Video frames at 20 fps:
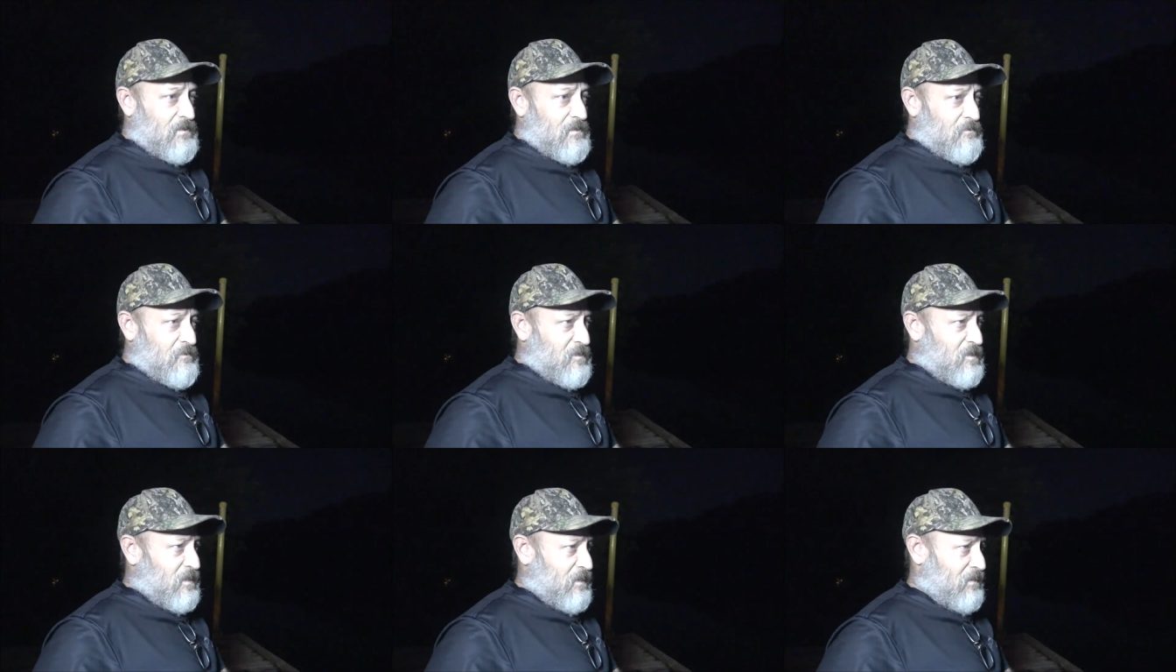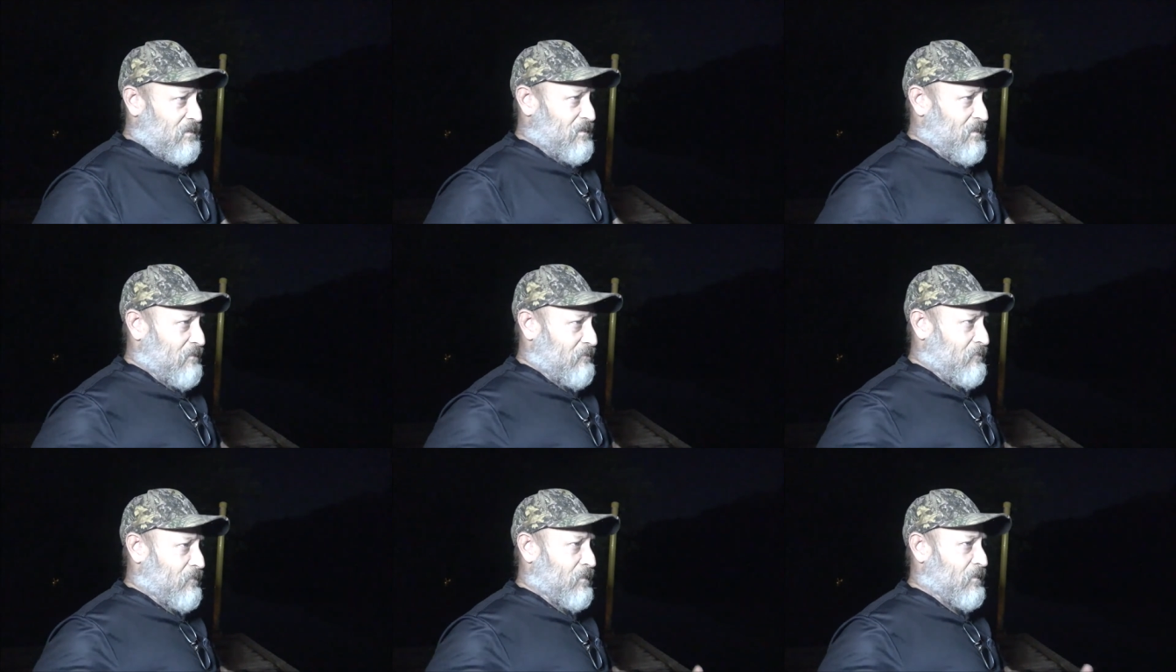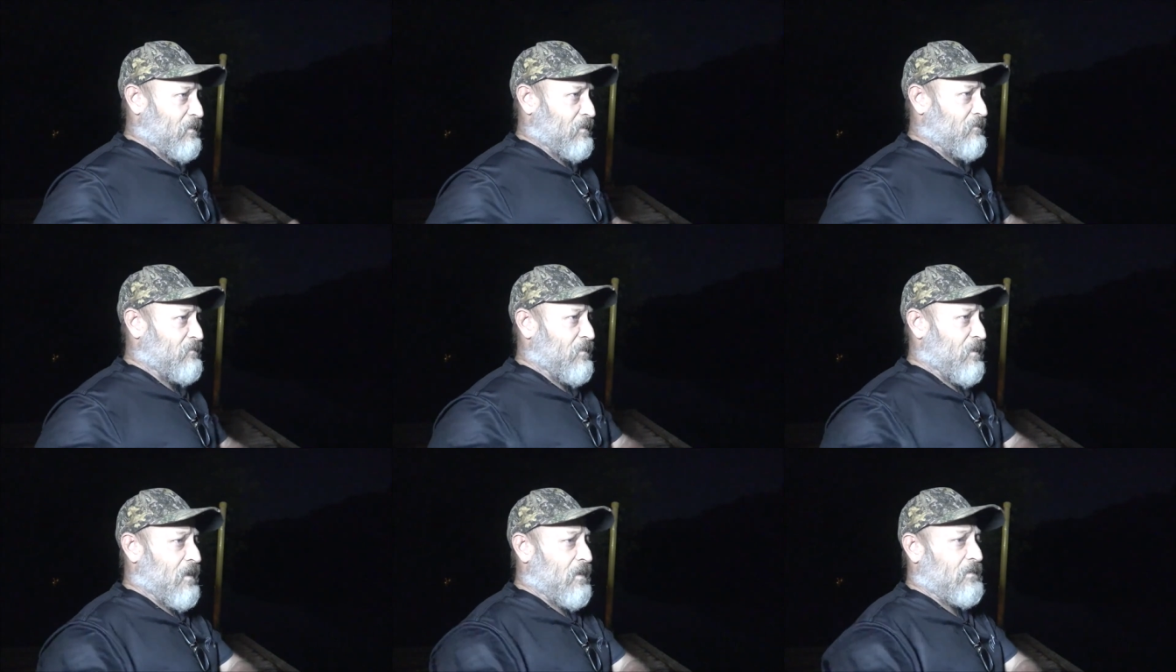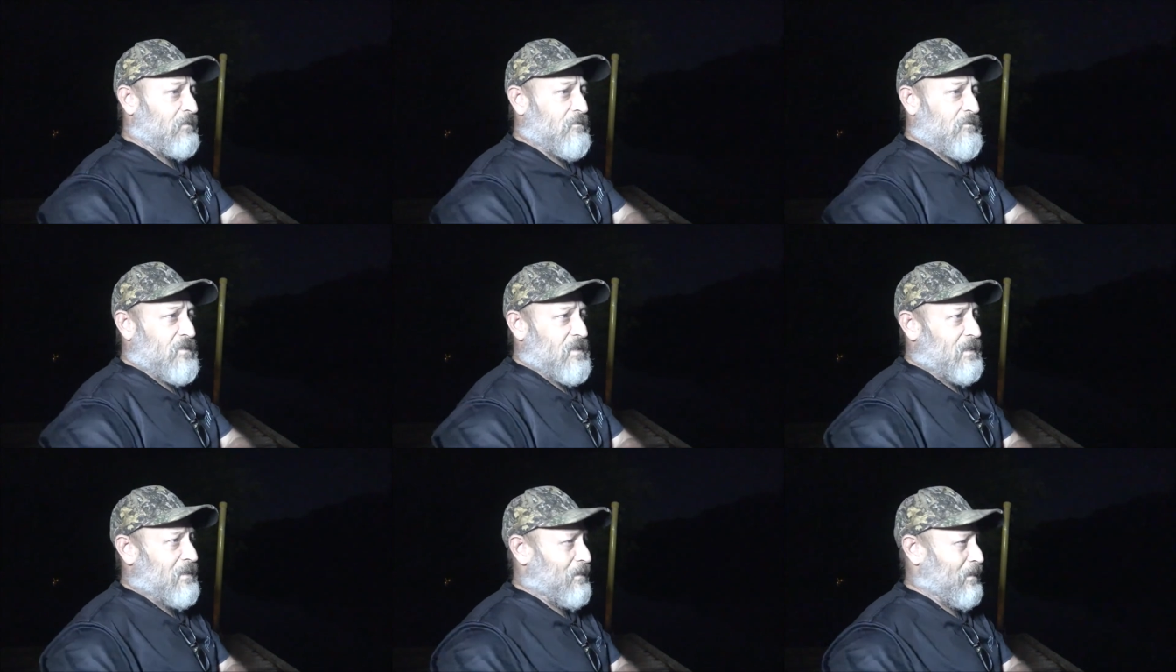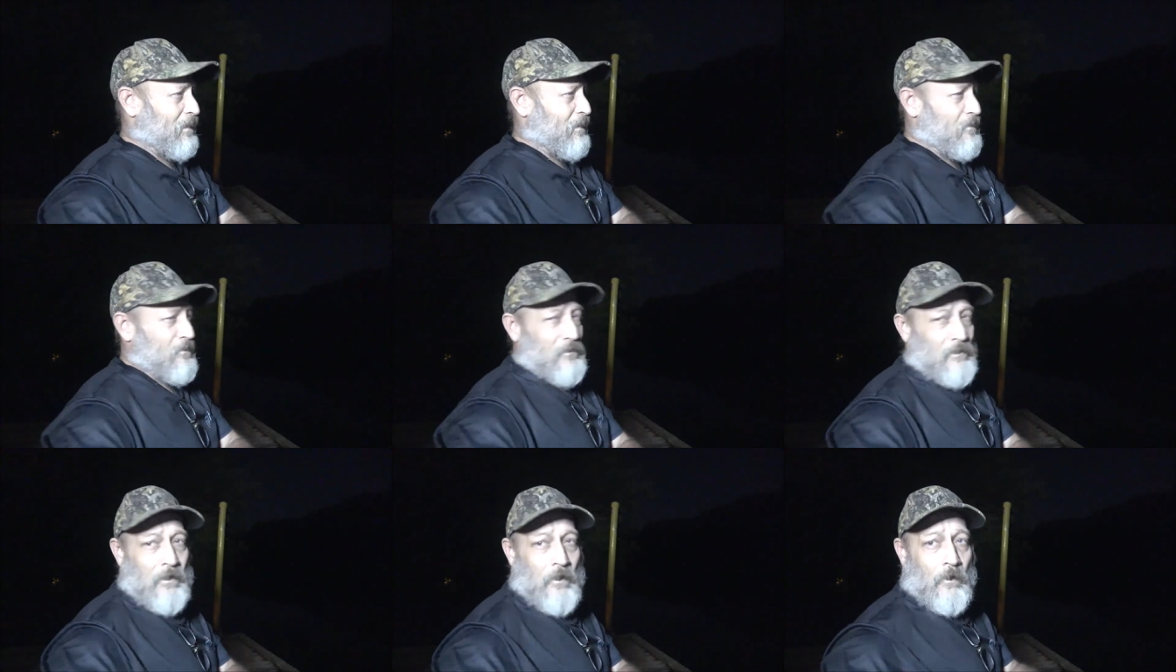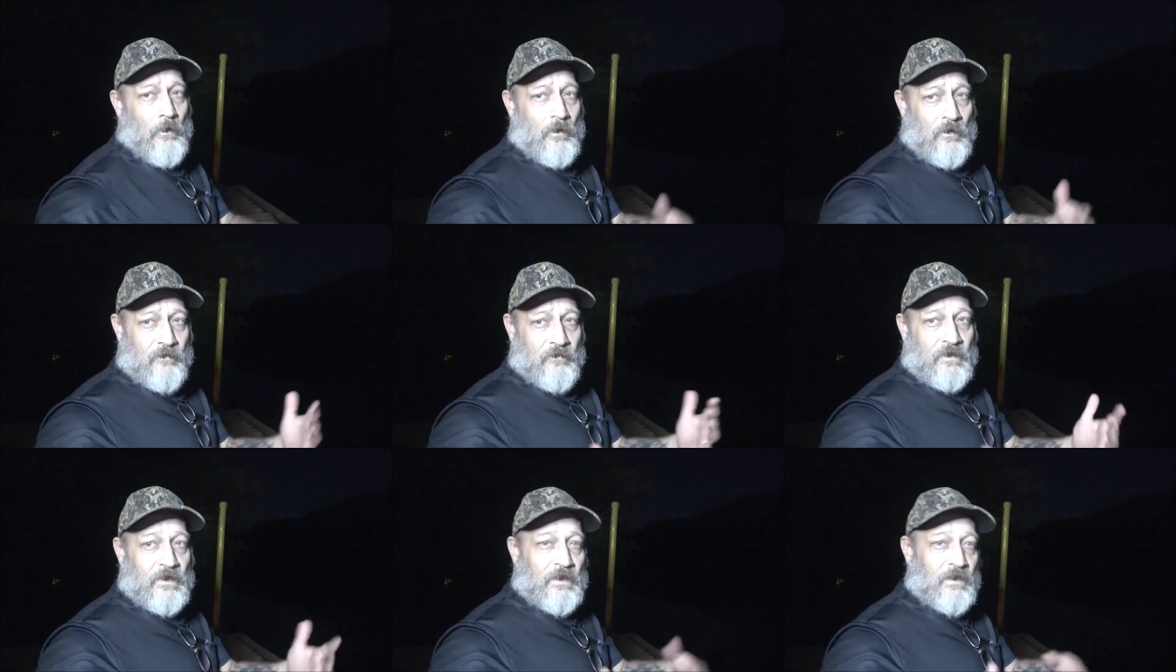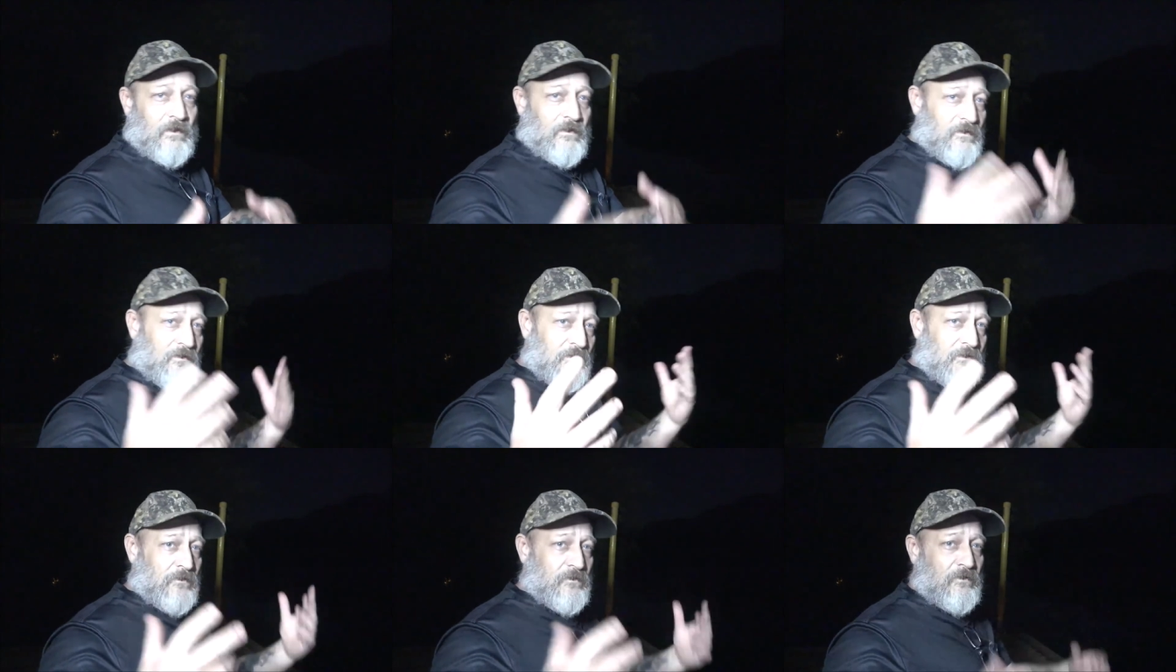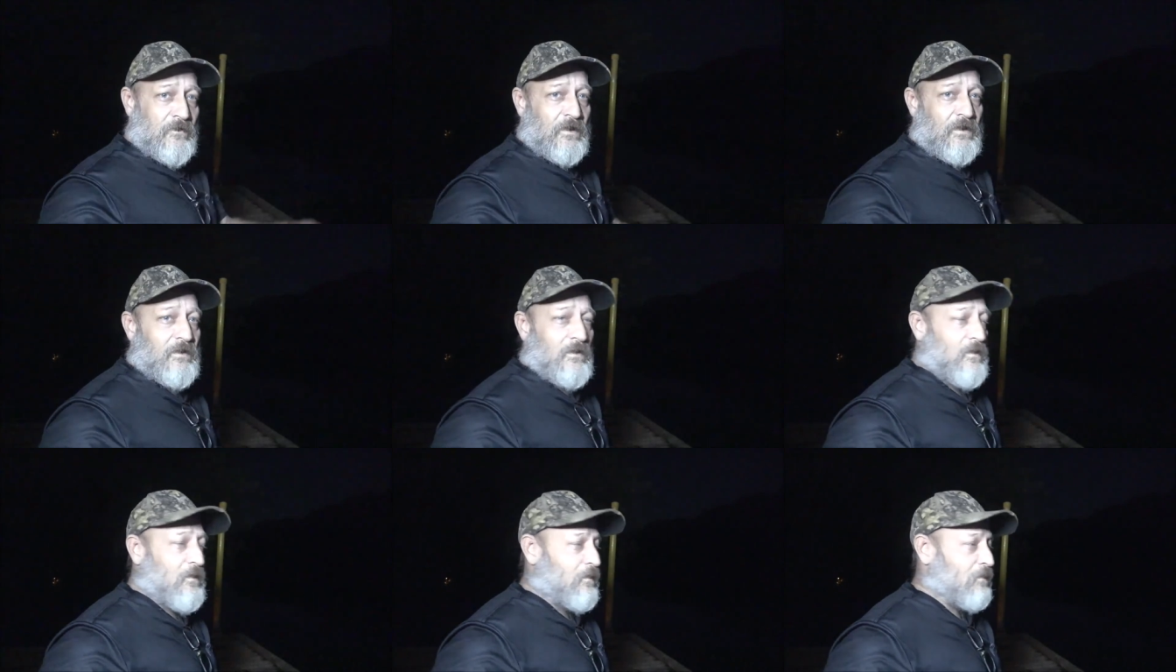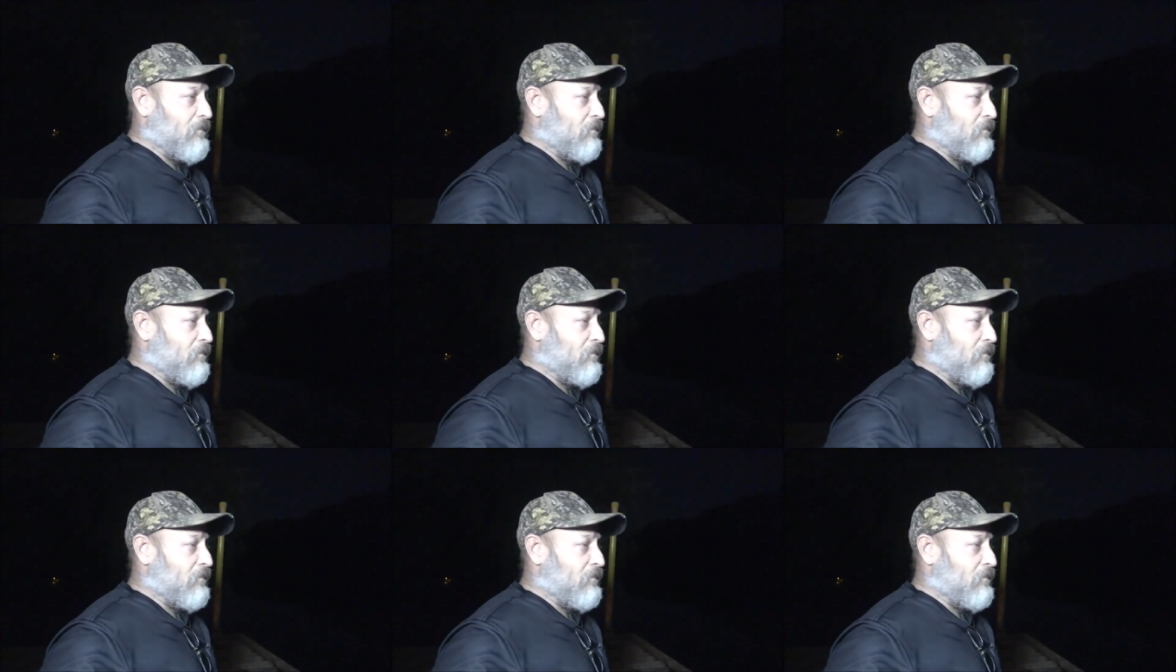the mosquito. It doesn't really attract them, they lay their larvae and whatnot,